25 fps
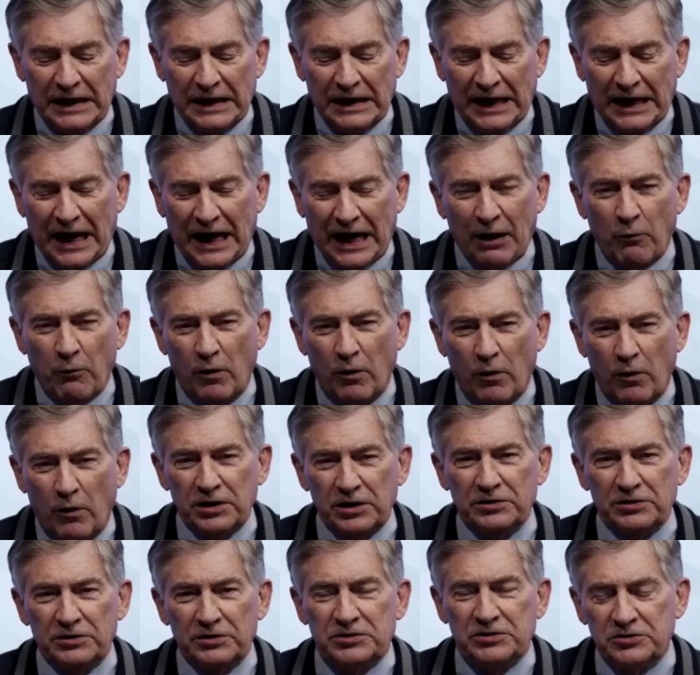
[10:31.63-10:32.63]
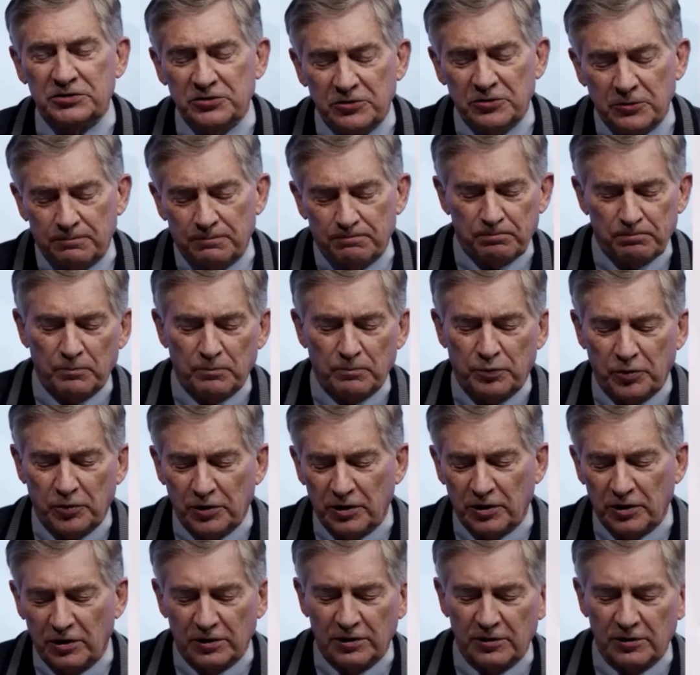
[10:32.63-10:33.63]
I wanted to put a
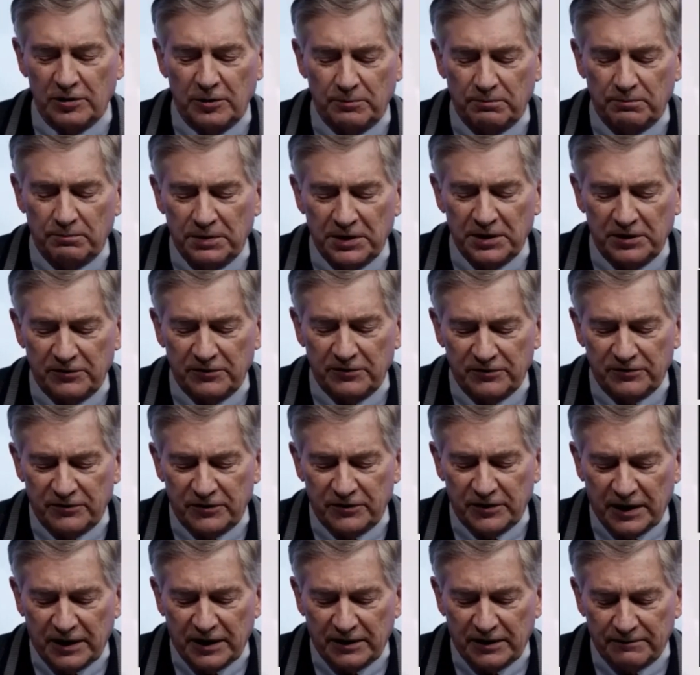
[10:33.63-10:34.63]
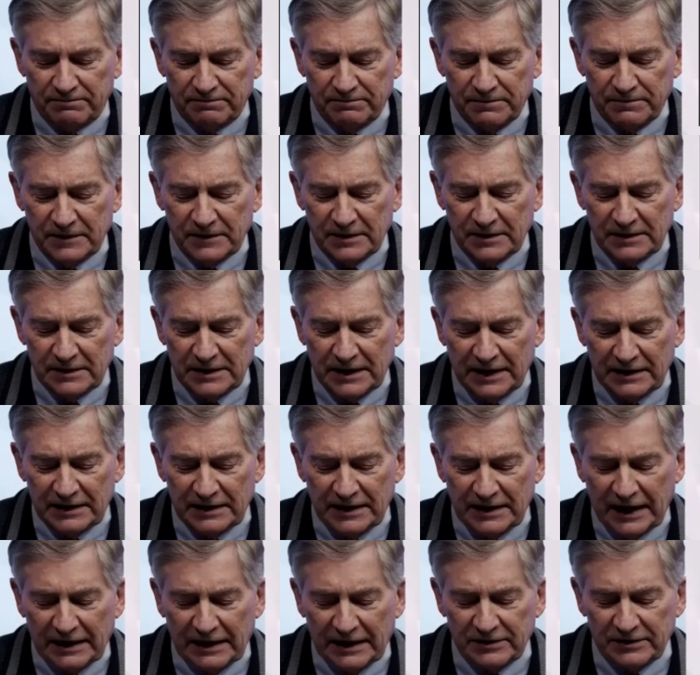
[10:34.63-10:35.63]
little bit of
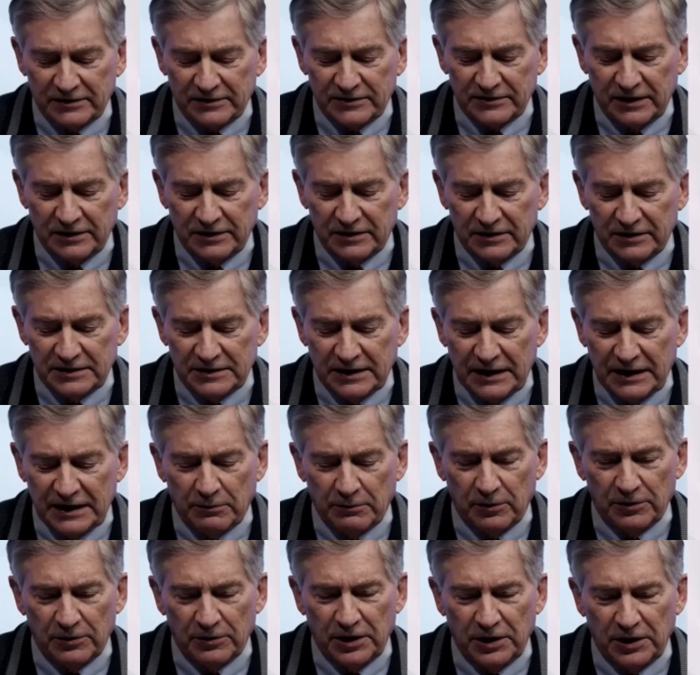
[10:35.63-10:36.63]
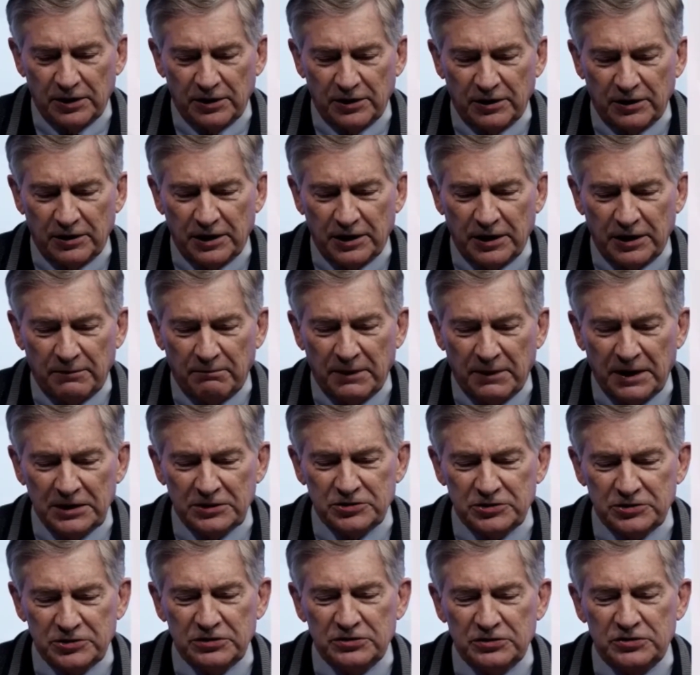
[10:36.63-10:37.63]
didactics on the table here and
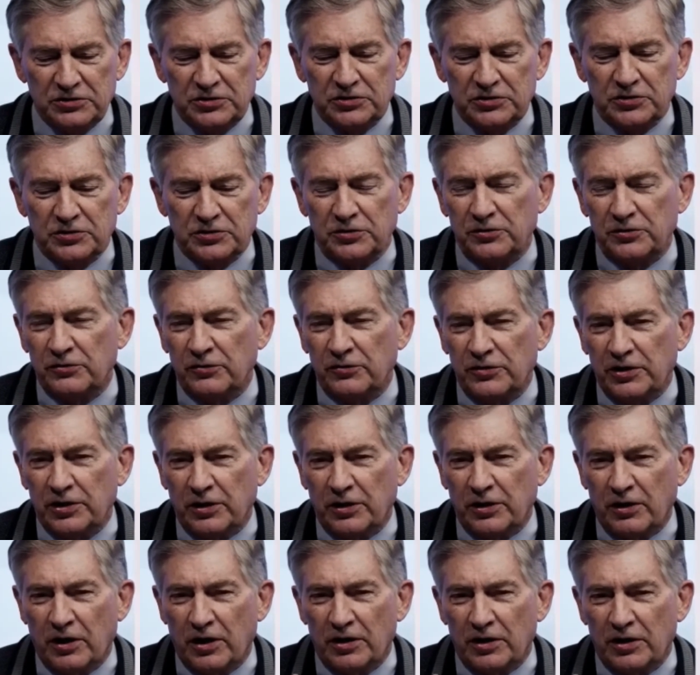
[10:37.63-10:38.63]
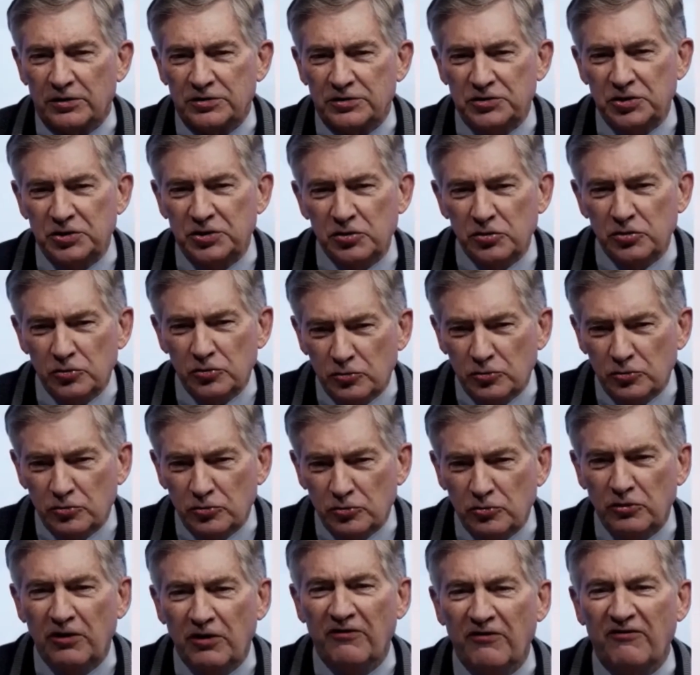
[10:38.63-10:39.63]
mention to you there are
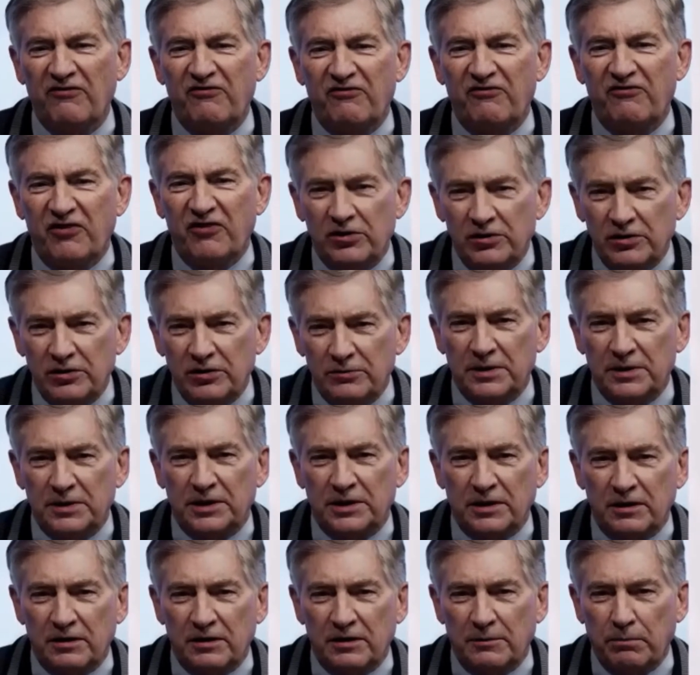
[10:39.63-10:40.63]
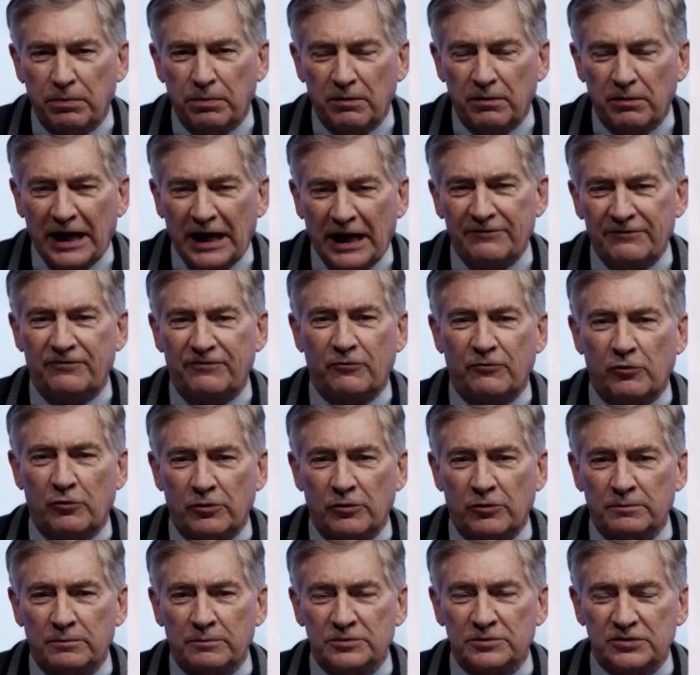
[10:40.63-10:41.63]
two fundamental
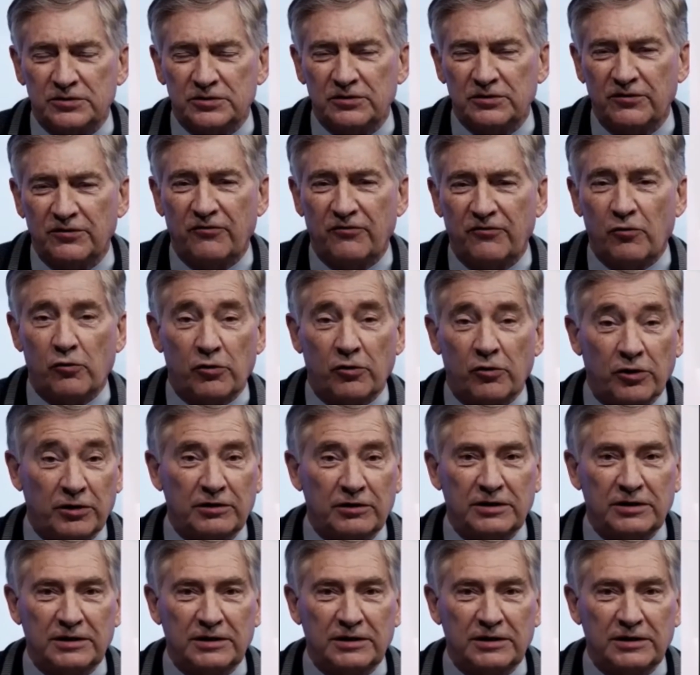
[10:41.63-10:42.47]
platforms for